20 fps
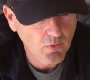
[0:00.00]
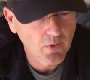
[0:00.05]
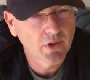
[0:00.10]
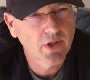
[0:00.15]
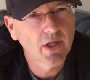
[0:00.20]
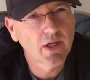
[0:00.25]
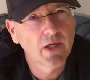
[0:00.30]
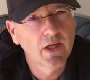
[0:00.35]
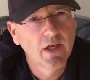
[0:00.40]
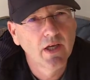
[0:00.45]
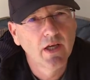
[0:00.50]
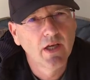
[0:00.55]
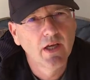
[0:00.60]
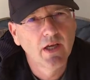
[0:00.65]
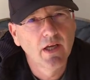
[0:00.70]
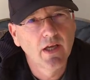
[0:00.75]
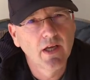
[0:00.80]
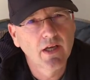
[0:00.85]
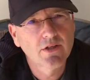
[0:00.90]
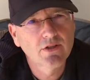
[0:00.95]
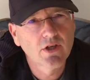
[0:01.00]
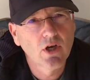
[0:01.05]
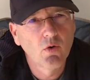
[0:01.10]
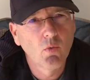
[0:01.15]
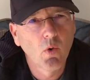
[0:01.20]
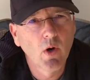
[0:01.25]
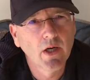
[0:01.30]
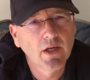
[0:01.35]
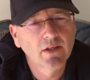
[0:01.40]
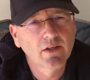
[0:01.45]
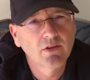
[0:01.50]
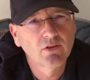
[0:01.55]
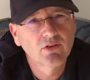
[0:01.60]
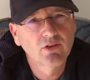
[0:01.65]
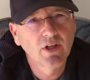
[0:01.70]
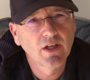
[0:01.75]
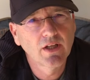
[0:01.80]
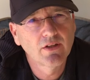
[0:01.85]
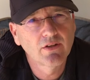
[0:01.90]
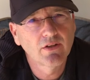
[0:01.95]
with a XX1
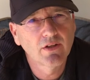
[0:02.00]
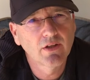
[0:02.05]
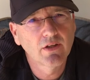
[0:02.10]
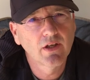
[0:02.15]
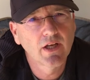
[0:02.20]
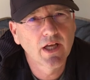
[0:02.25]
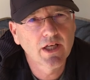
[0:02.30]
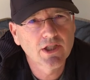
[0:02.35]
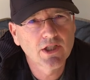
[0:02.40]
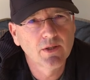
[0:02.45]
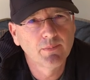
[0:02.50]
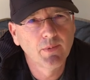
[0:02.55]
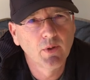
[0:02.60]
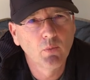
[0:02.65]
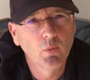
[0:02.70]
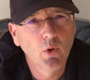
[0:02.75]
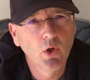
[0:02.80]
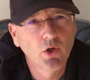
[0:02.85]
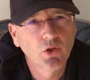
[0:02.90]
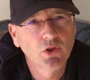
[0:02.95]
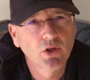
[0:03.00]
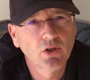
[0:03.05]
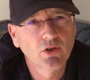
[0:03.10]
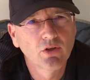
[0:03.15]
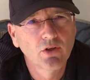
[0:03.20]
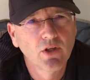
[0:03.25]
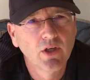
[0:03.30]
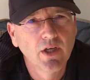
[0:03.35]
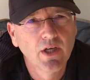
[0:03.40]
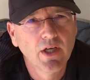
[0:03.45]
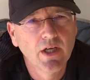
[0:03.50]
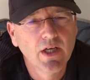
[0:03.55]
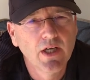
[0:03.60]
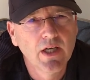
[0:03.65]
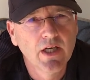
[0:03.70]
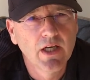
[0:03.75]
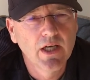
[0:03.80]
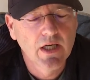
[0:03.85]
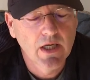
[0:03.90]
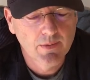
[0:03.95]
cassette, it'll actually be worth it.
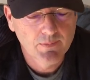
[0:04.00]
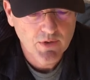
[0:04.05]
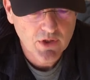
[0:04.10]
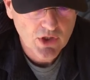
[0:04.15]
I'm